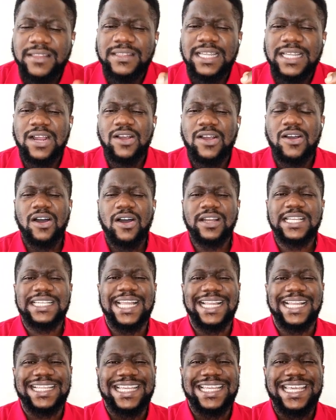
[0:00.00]
The
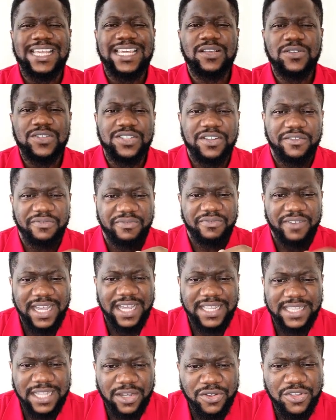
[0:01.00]
God that healed your
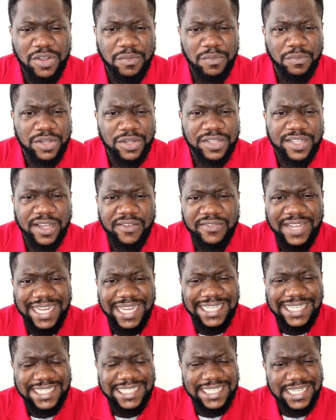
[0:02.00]
father or your mother of
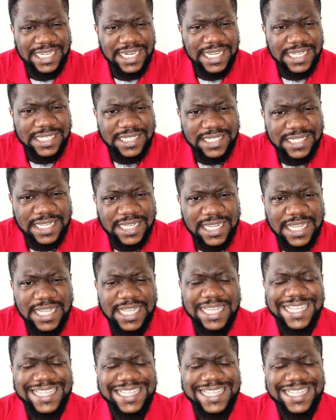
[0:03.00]
that sickness,